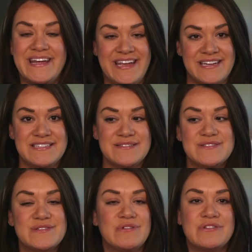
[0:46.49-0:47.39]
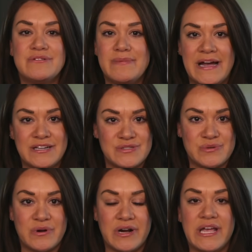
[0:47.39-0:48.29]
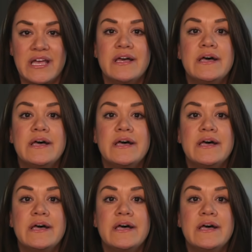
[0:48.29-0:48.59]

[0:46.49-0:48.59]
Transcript: aunt. So a little backstory.